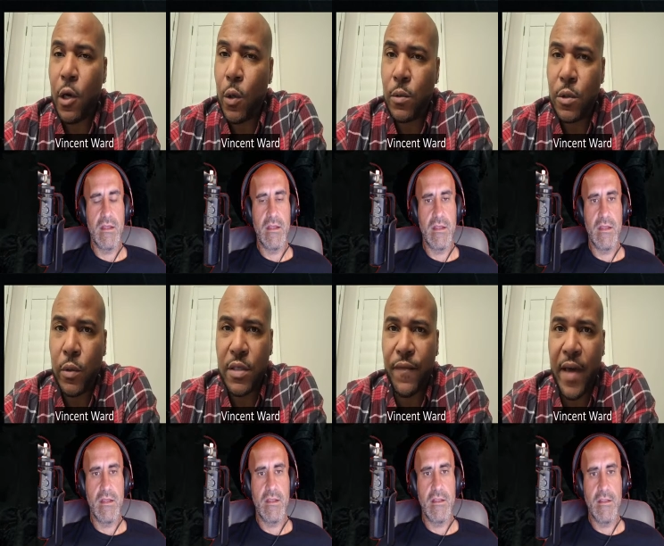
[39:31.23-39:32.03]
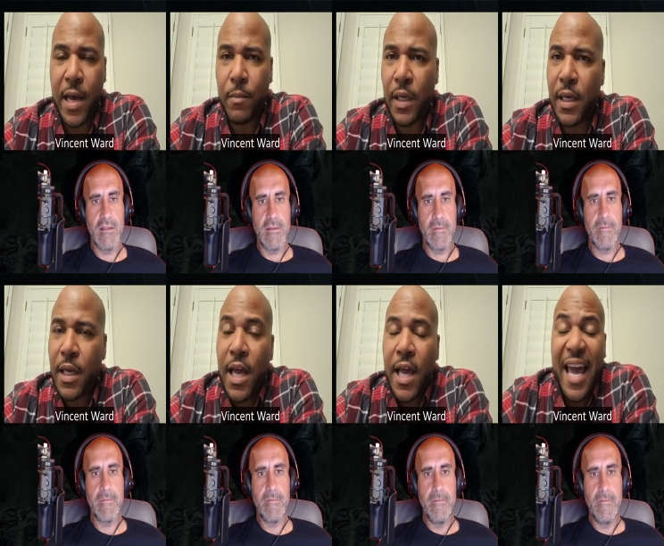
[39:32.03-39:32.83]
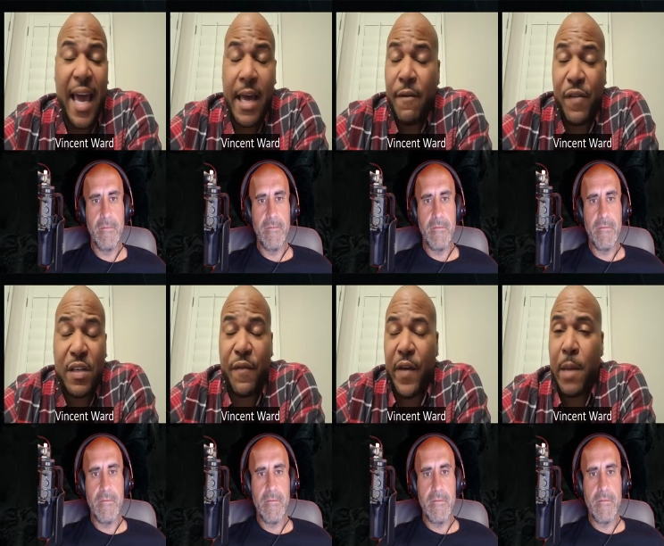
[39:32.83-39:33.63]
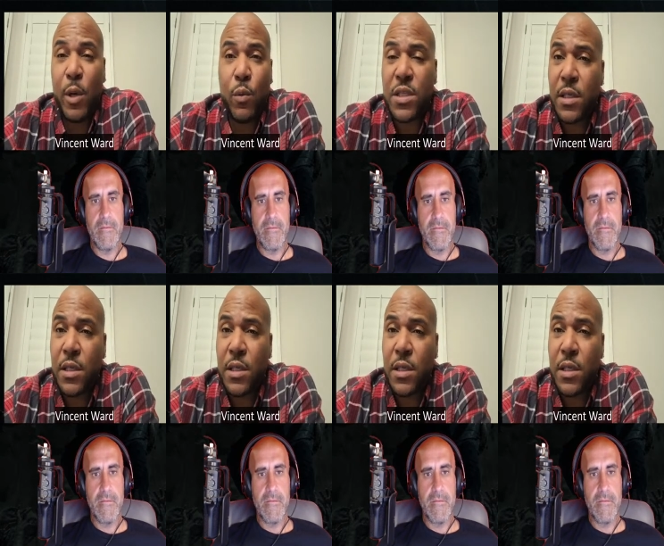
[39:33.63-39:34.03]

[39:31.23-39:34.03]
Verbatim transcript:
Speaker 1: home to his family if his family was